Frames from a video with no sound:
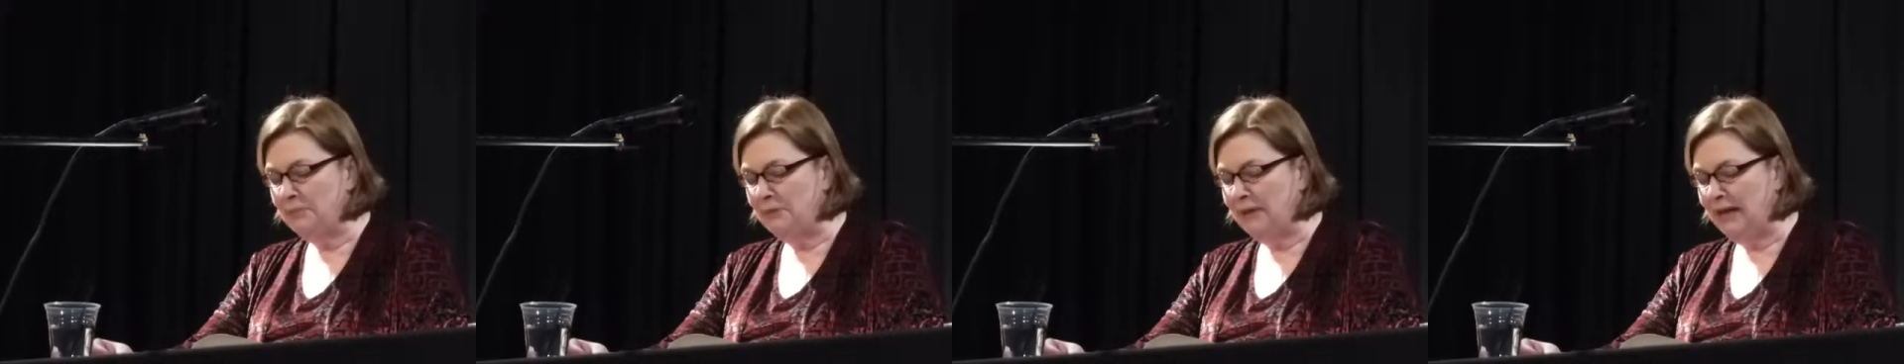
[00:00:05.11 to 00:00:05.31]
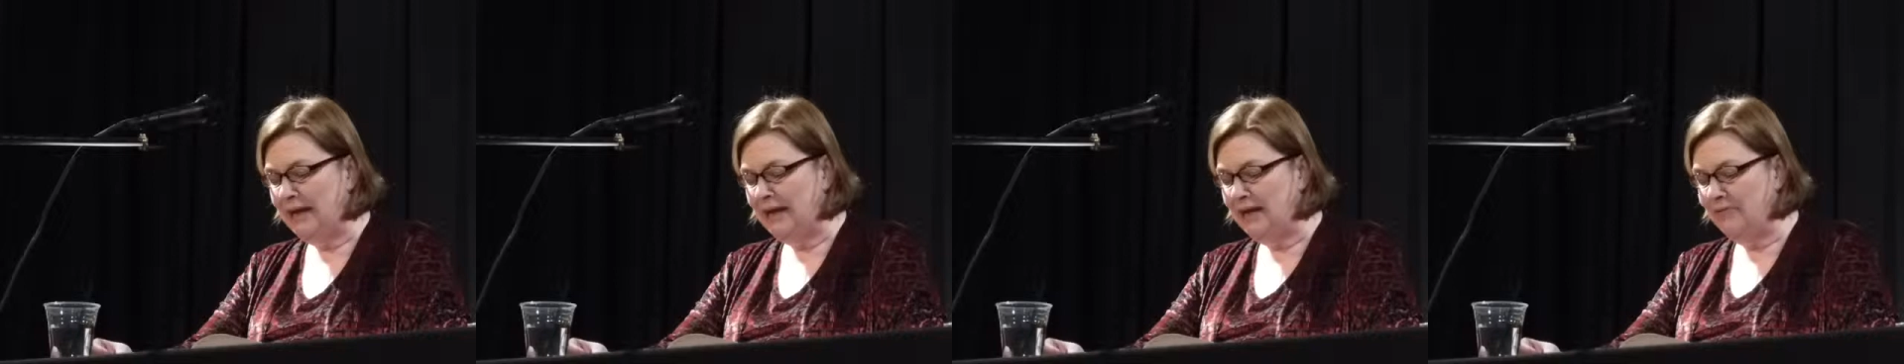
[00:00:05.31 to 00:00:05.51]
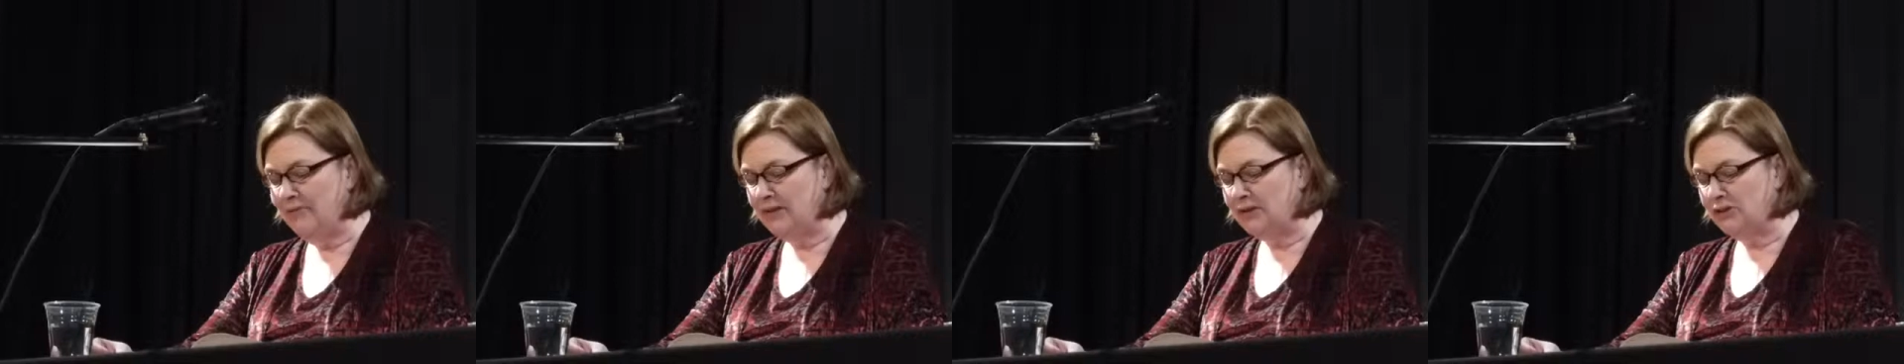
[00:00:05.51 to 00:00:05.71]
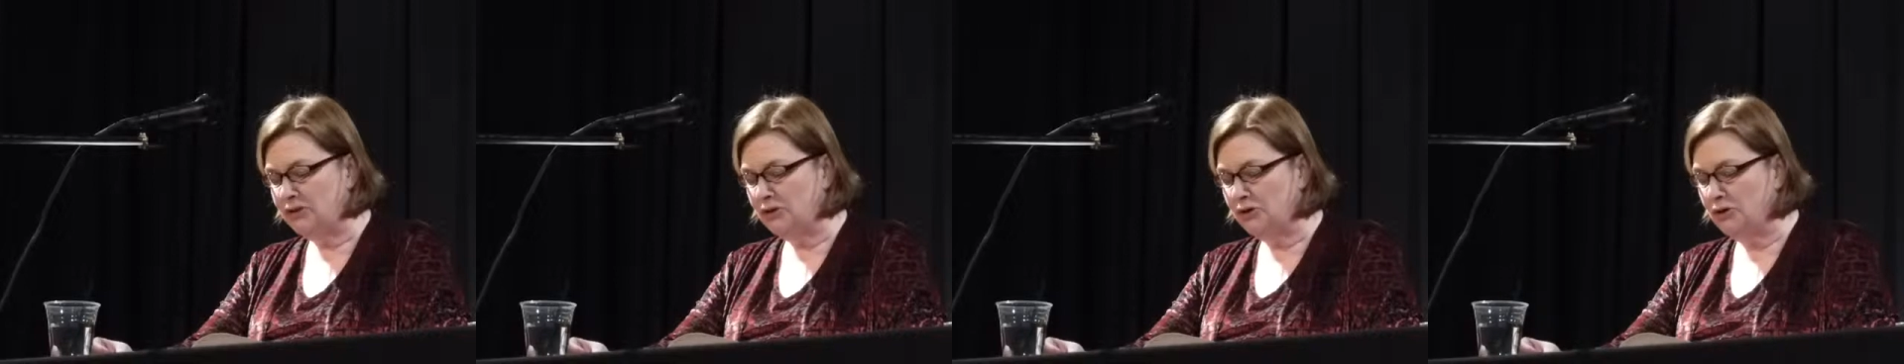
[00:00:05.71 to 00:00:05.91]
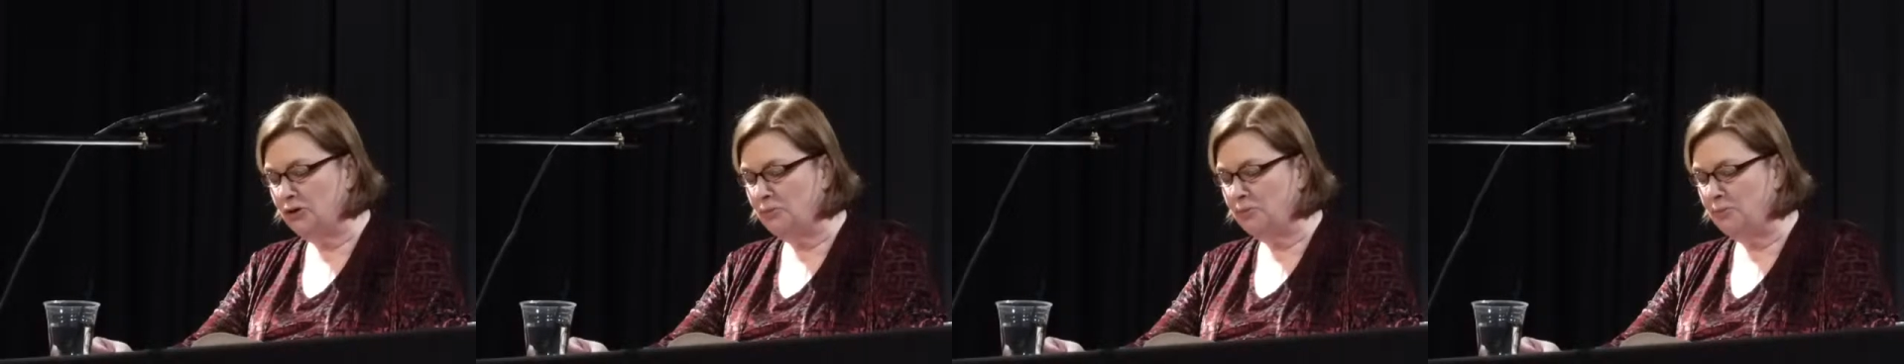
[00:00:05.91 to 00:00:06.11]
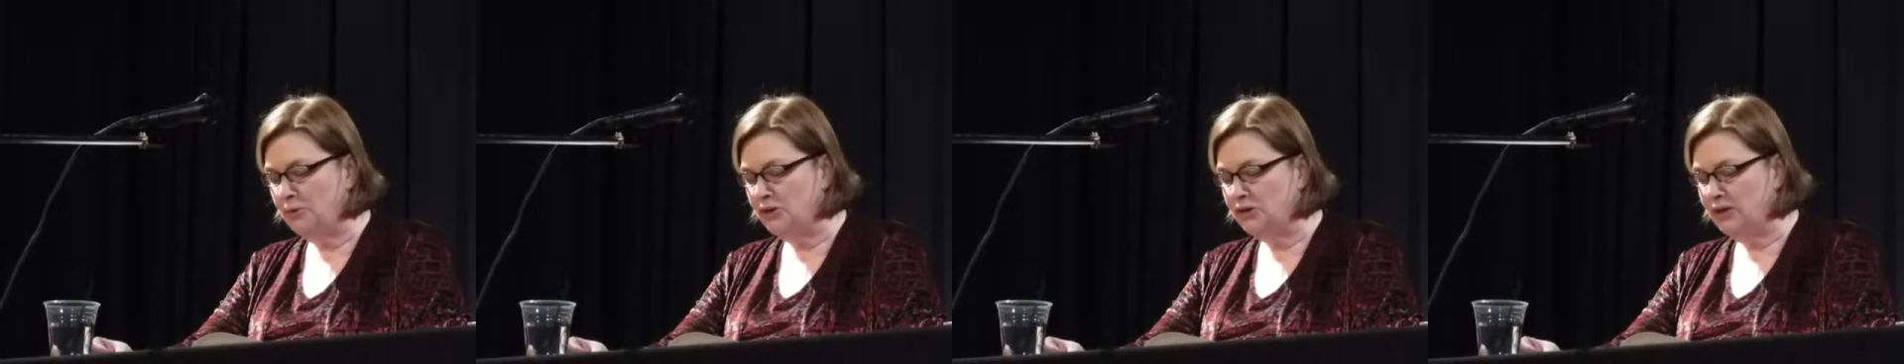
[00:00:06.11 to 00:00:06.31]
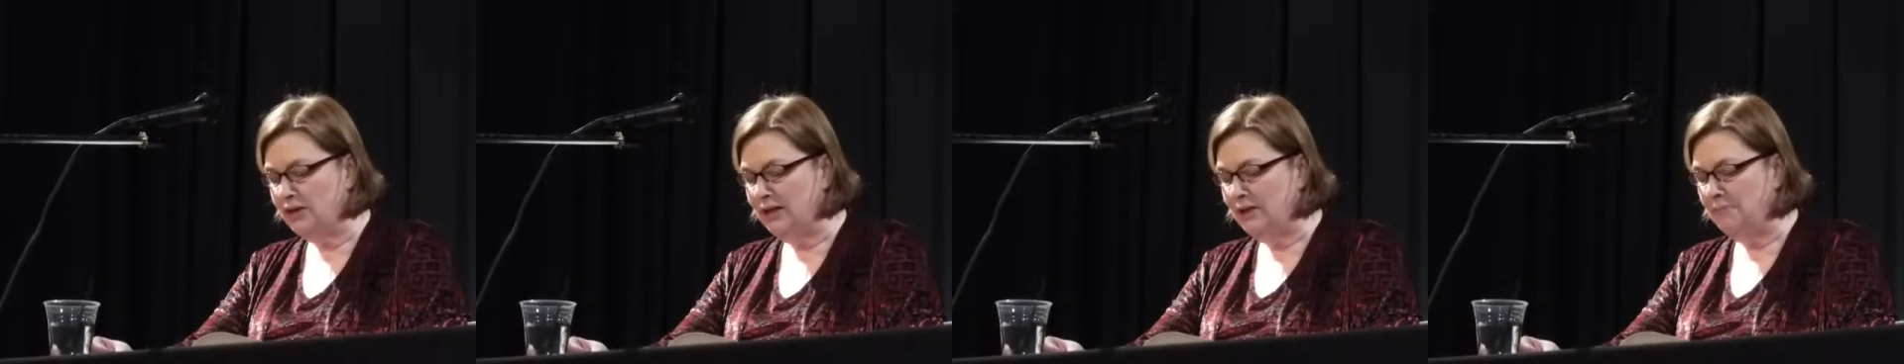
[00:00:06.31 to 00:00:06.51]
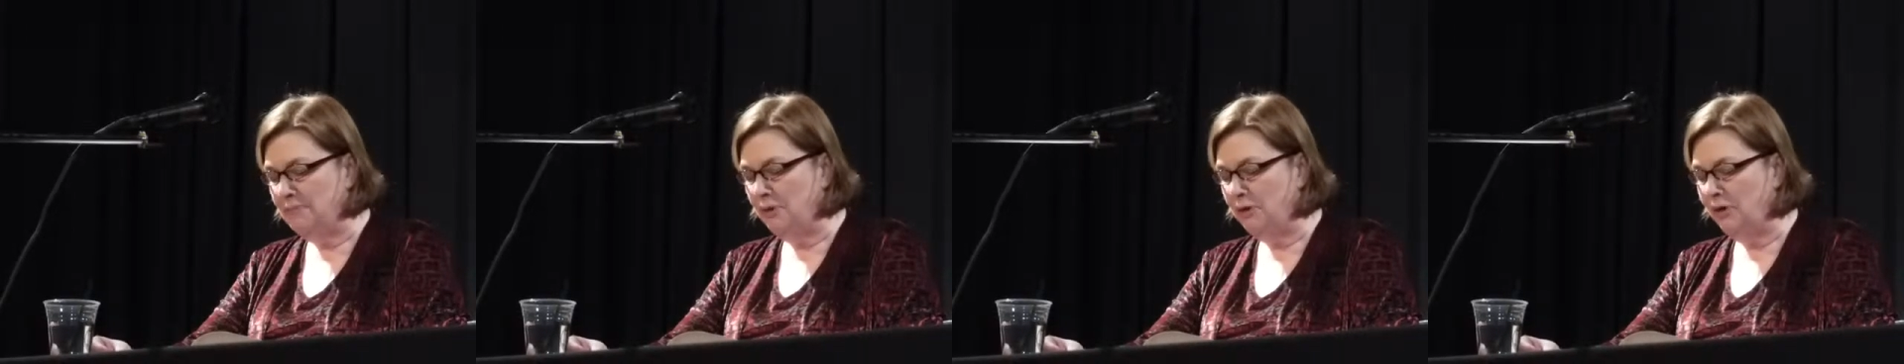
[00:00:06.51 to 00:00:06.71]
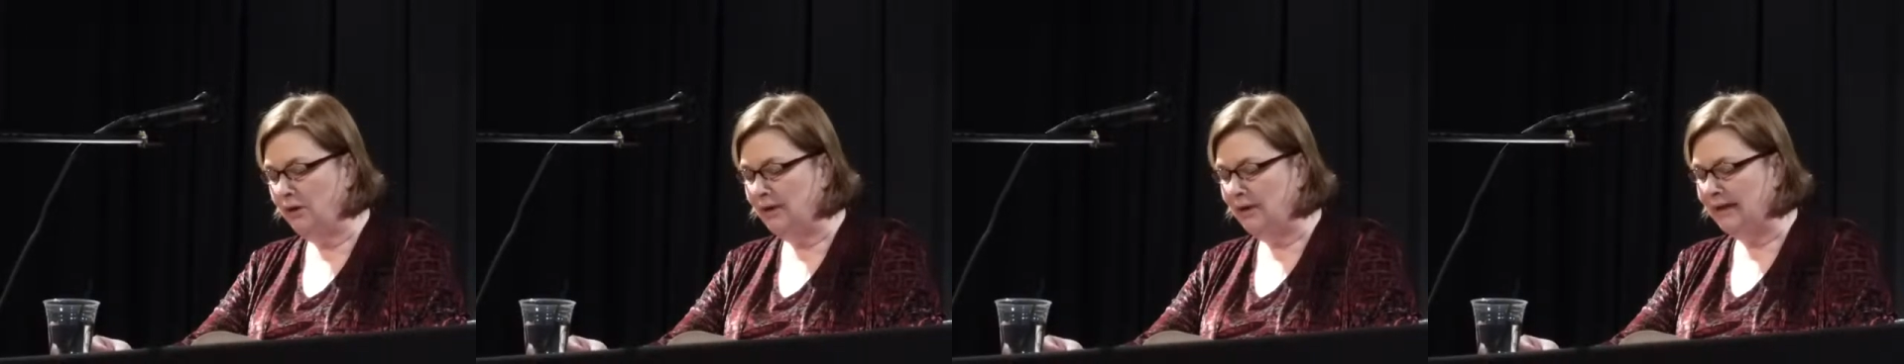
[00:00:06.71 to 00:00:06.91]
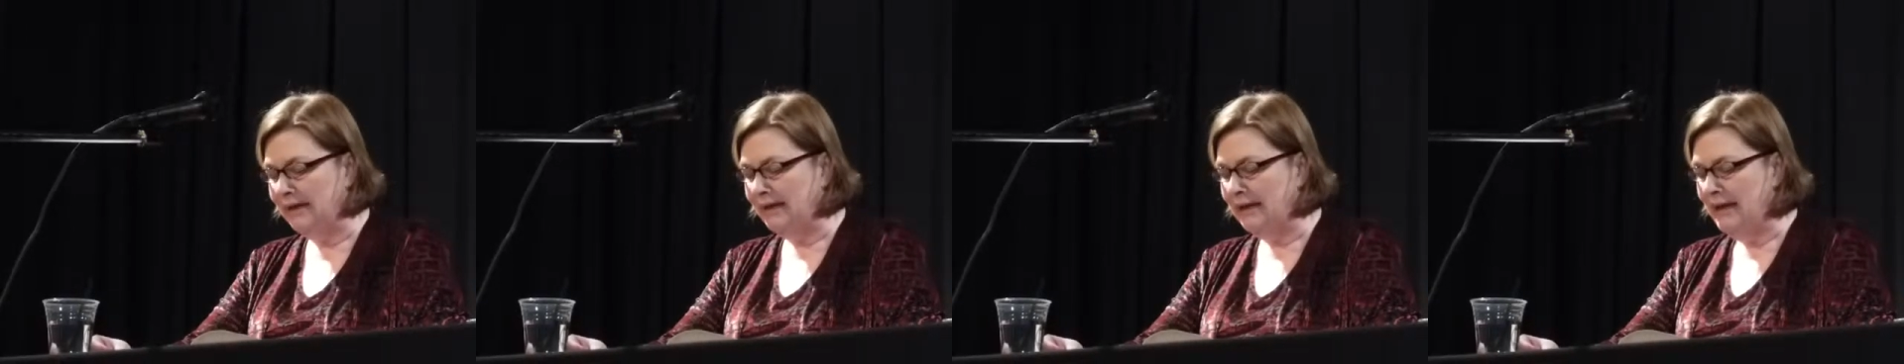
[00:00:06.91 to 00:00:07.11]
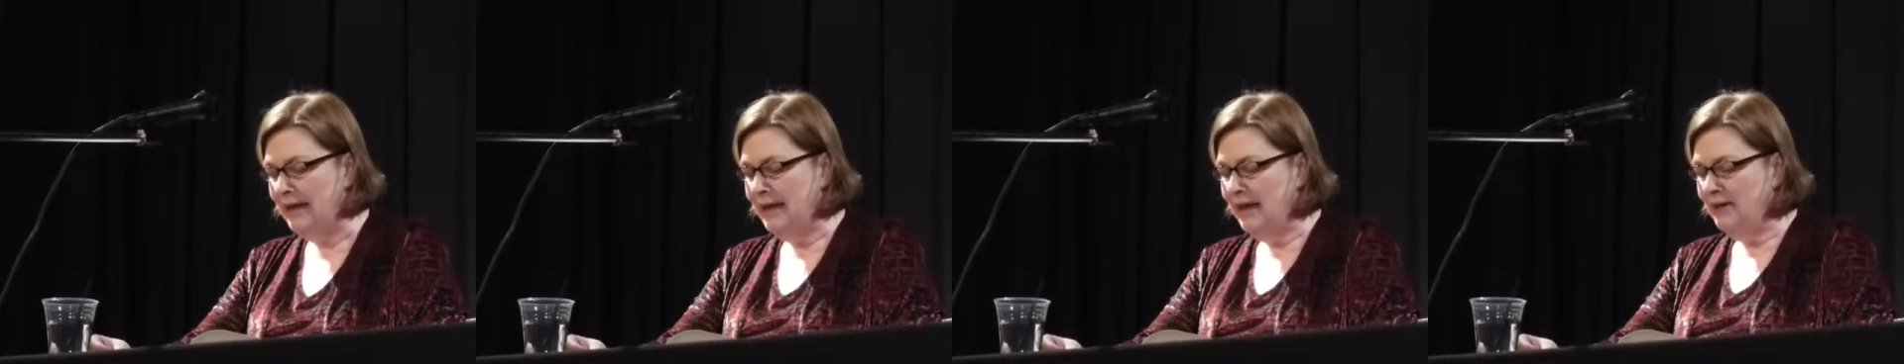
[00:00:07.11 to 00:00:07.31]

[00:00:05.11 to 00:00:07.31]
plane of external pushing and pulling